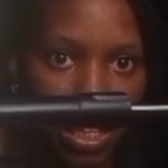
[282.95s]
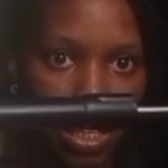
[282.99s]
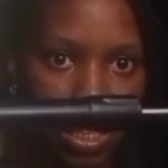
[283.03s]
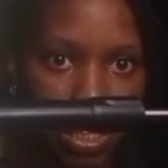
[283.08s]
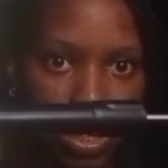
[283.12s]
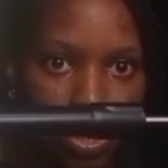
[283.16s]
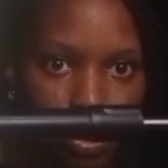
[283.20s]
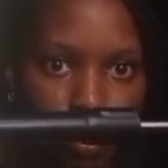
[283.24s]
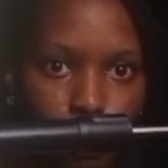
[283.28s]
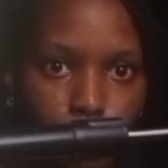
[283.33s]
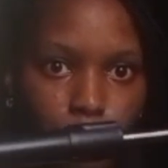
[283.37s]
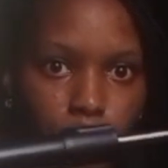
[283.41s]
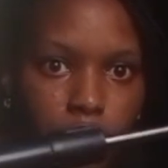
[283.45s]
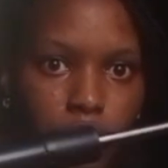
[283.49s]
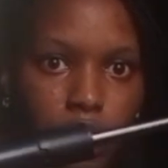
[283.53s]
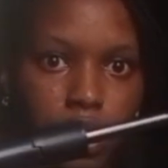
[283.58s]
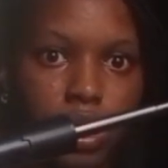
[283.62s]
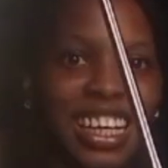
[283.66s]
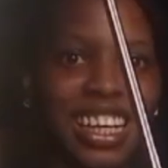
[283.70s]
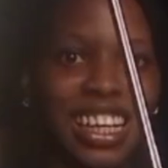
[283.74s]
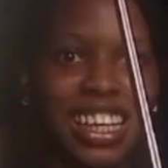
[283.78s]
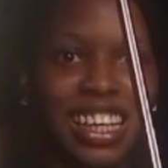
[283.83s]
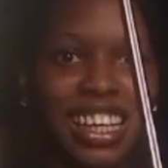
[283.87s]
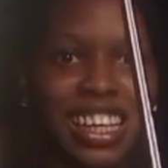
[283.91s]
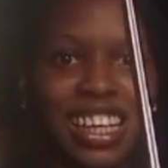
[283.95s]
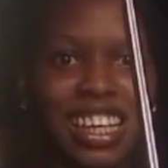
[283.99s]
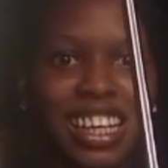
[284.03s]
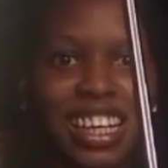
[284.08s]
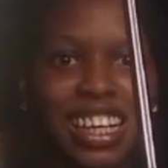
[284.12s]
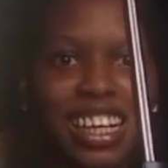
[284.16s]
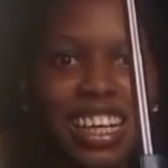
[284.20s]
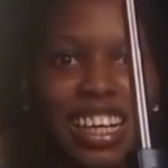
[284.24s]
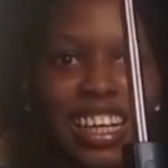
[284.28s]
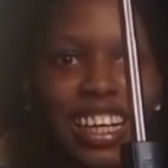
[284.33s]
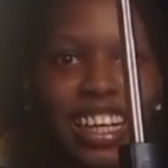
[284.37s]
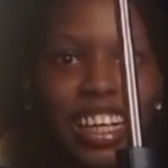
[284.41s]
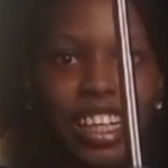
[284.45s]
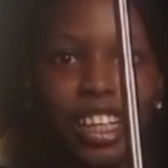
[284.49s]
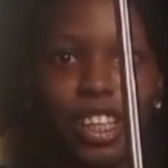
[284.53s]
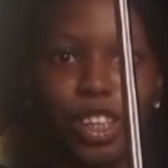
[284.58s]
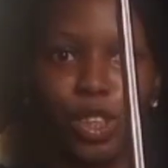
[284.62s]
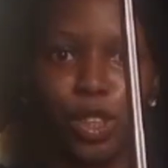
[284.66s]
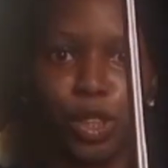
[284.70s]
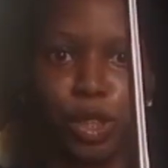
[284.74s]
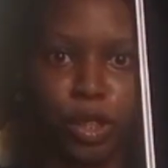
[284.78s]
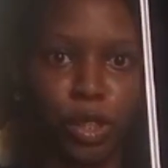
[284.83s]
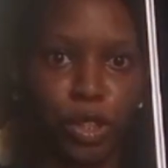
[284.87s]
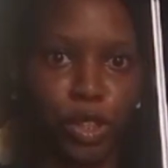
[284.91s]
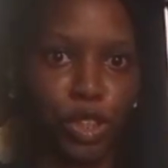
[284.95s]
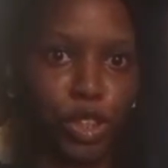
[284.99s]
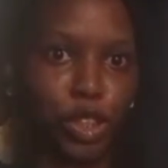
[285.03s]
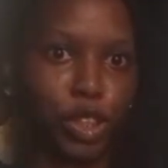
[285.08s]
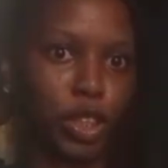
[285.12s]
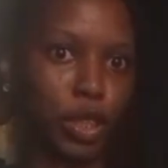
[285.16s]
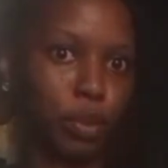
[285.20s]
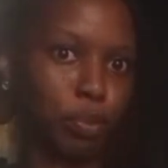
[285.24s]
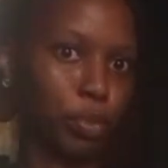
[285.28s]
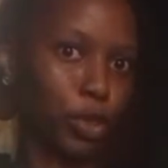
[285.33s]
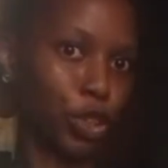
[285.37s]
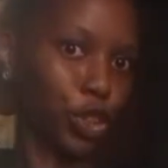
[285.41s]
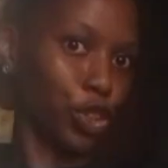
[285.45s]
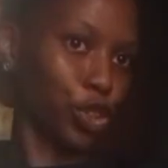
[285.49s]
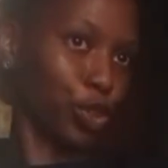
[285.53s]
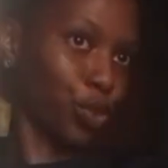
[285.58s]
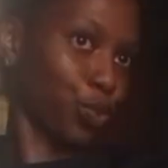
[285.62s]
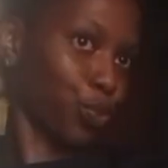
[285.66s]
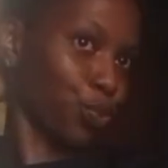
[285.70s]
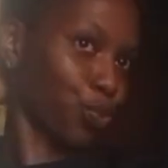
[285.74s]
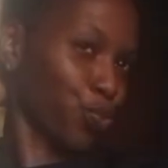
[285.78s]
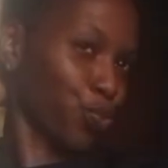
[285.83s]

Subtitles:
Can you also, yeah, so you can just take pictures.